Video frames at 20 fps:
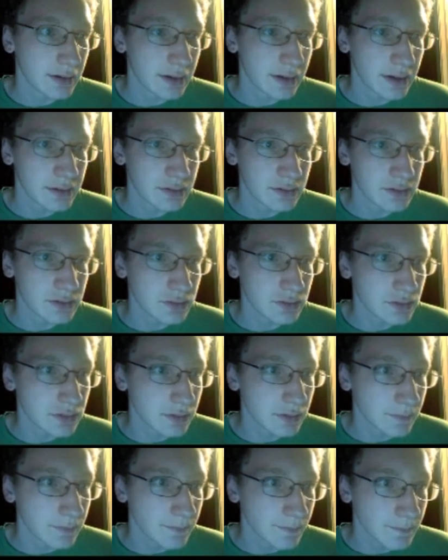actually choose
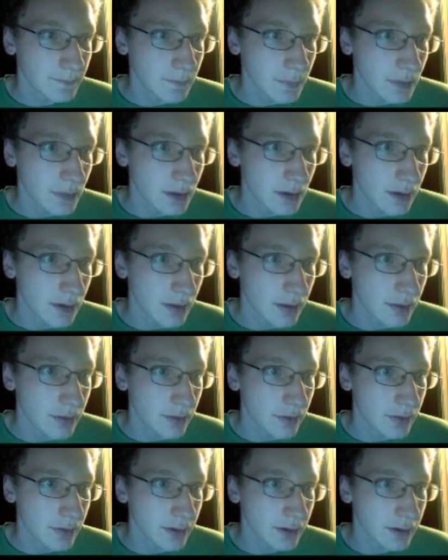a
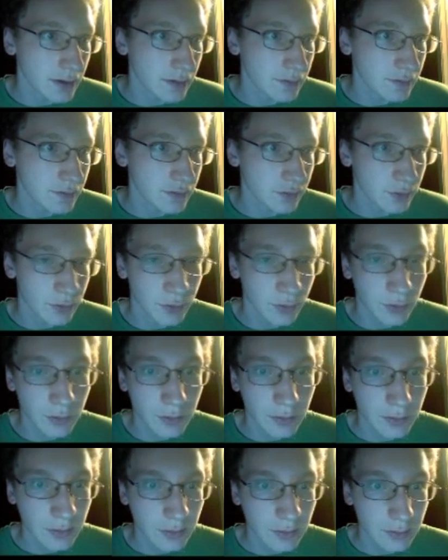thing to
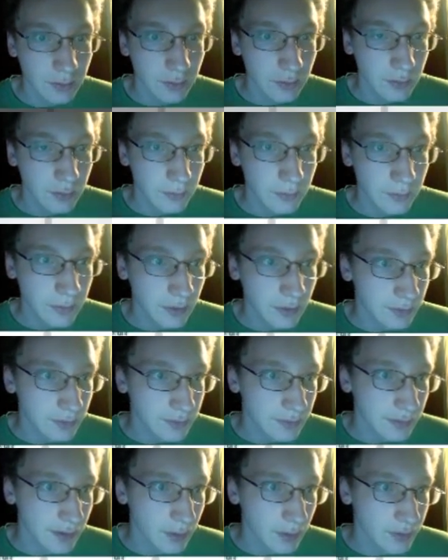be able to
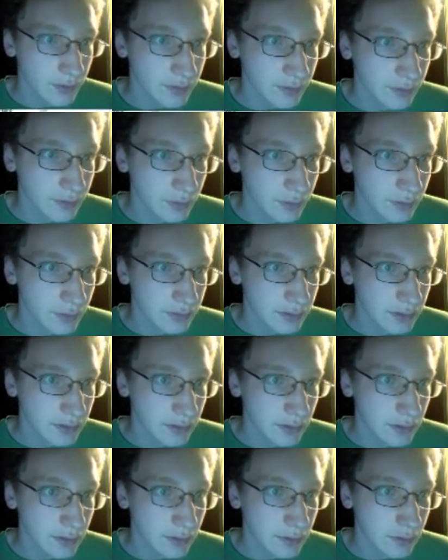see that with. So let's see
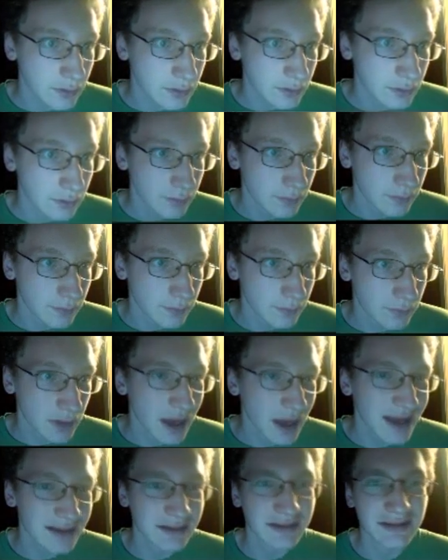here.
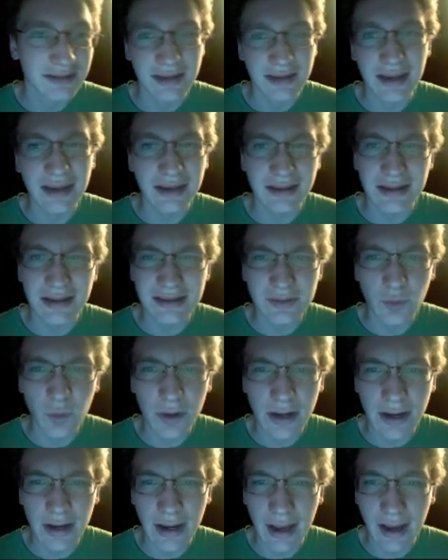Dang it, that's the
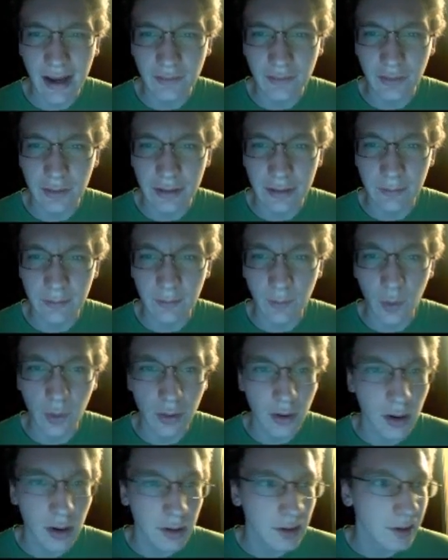one I have already,
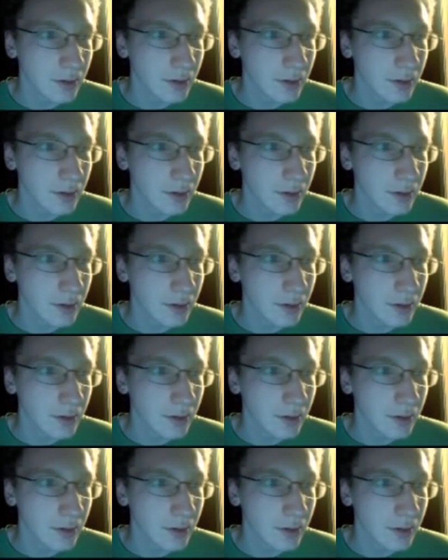moron.